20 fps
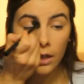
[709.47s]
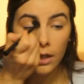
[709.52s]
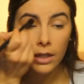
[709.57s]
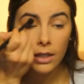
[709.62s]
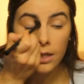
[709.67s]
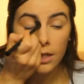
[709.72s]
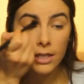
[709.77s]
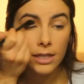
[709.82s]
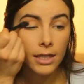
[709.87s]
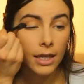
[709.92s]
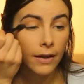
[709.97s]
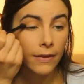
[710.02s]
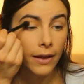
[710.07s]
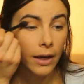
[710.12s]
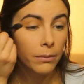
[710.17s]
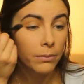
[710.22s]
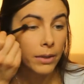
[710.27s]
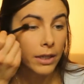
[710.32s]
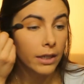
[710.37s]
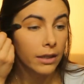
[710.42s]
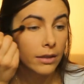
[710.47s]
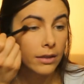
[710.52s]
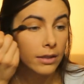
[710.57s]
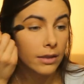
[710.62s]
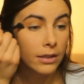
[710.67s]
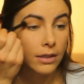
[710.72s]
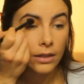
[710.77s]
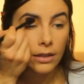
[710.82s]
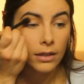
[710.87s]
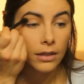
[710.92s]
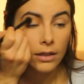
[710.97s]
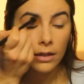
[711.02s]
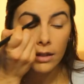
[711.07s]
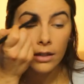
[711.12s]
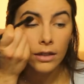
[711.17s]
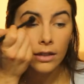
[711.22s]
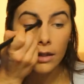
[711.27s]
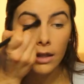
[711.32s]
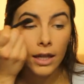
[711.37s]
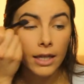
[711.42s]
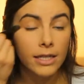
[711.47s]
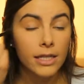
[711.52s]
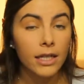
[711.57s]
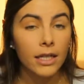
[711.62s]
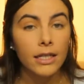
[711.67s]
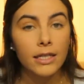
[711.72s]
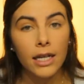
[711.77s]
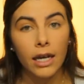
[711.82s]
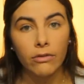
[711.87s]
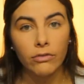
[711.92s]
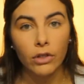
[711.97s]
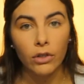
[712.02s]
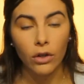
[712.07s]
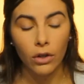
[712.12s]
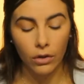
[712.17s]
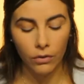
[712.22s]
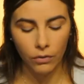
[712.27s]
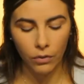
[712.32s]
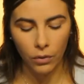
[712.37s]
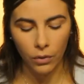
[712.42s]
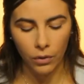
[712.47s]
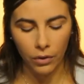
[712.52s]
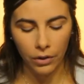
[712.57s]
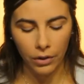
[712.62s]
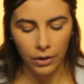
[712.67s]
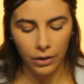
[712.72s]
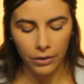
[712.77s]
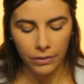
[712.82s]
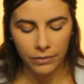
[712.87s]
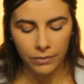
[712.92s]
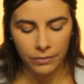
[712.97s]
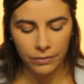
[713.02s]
because then that means less things I have to look for,